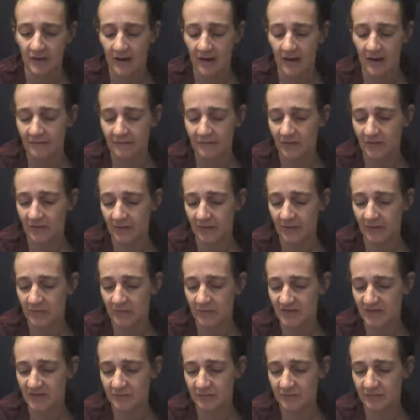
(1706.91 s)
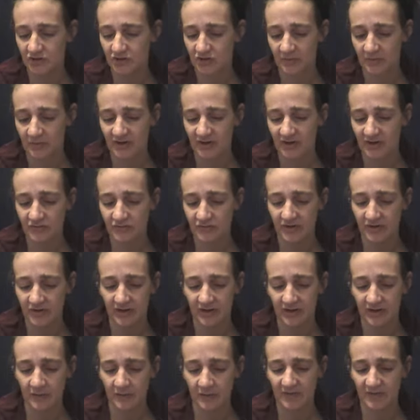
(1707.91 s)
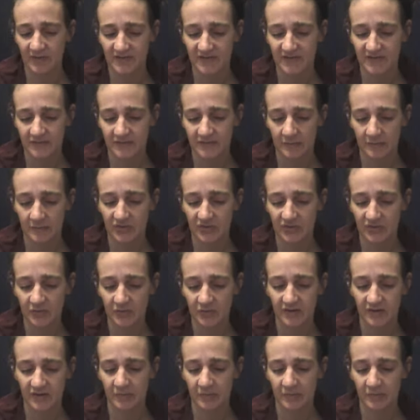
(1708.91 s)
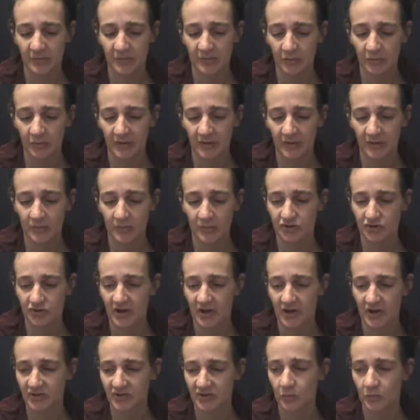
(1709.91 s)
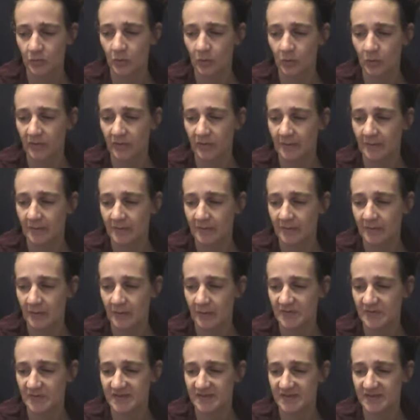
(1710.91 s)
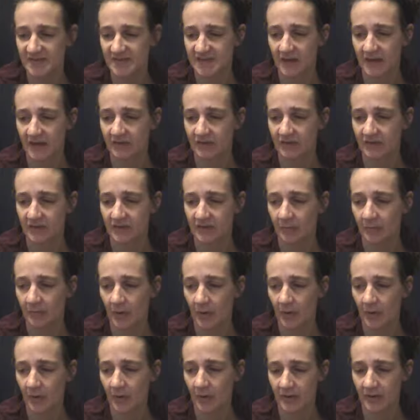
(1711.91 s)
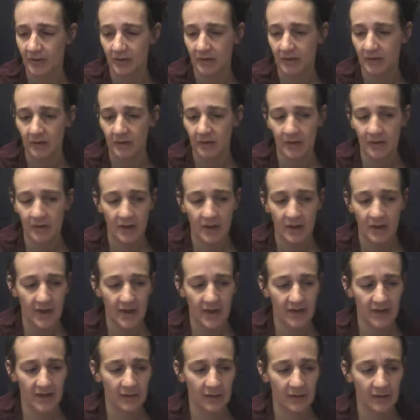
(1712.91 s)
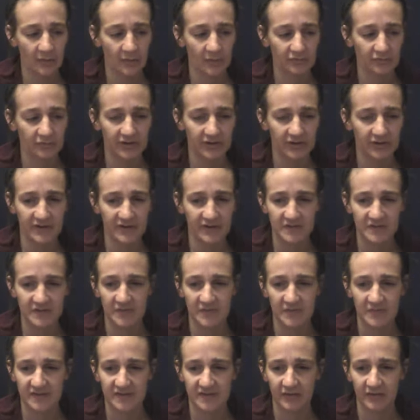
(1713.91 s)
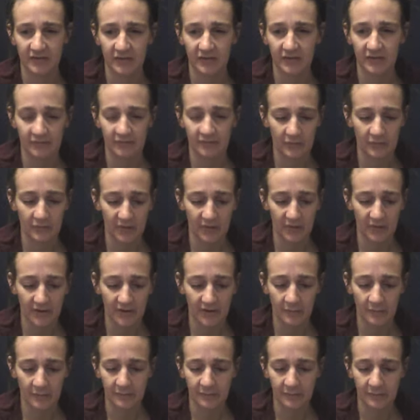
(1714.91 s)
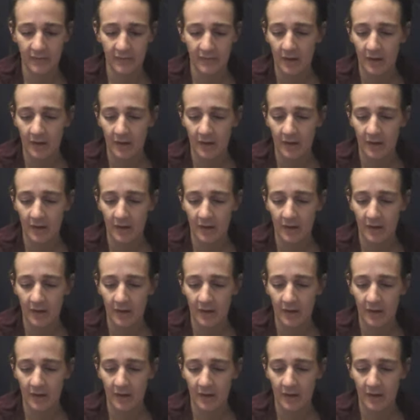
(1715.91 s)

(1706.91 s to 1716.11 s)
I feel like because for Gemini's reading, it was between people that were trying to woo them. It was the Siren and the Poet. And I will read it specifically verbatim.